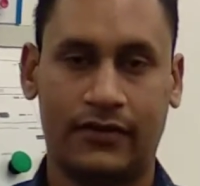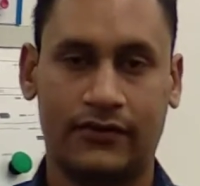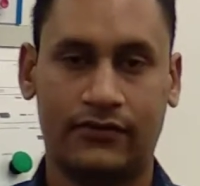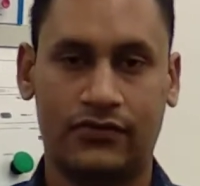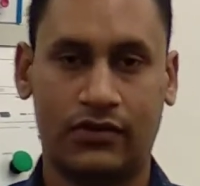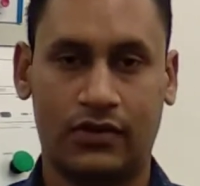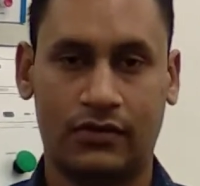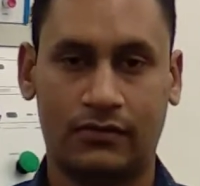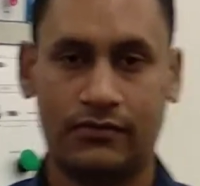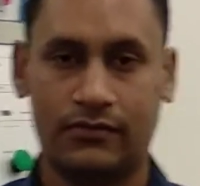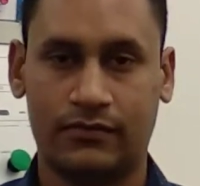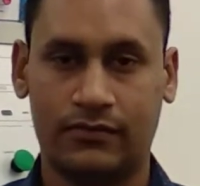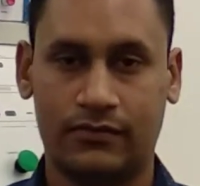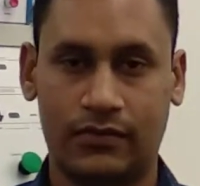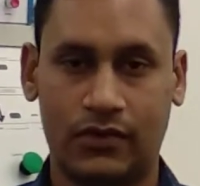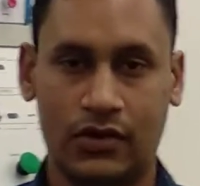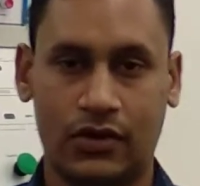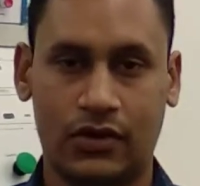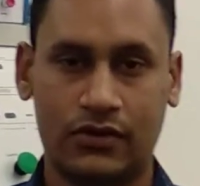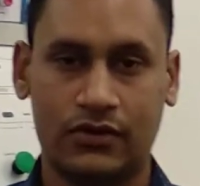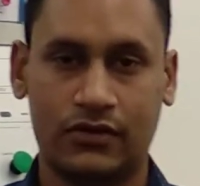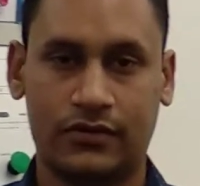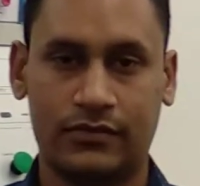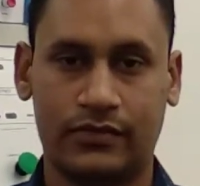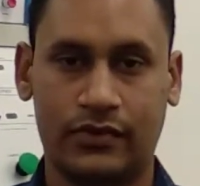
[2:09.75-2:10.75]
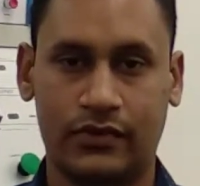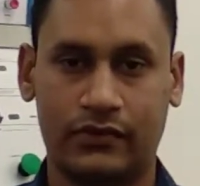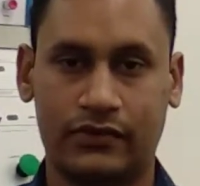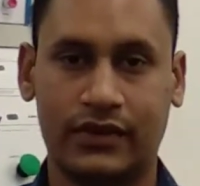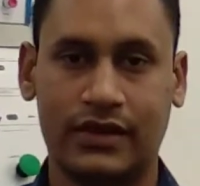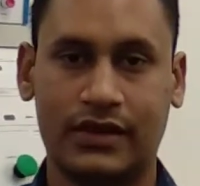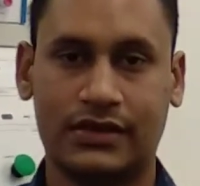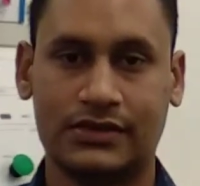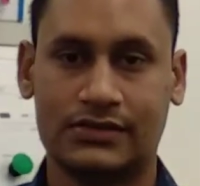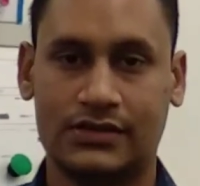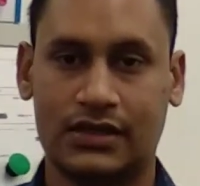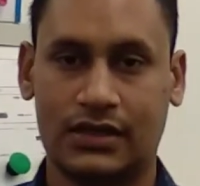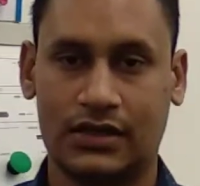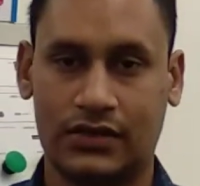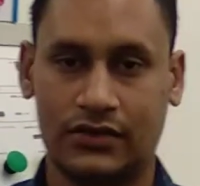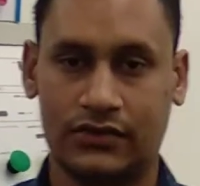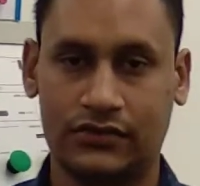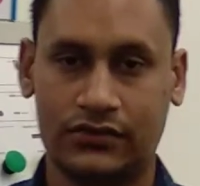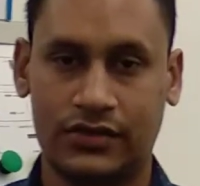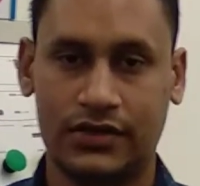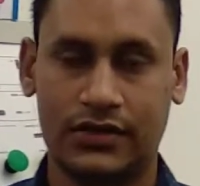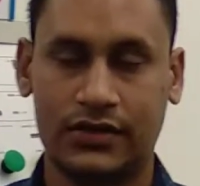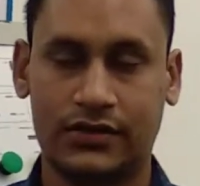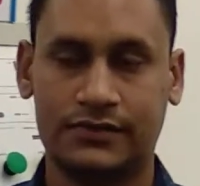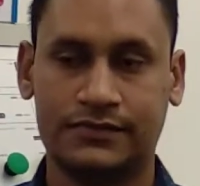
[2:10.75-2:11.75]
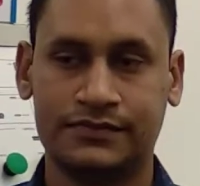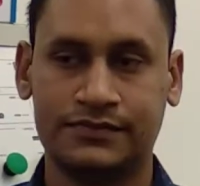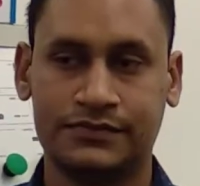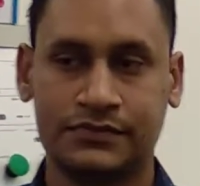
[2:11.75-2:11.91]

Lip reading: from block proving Excel counter.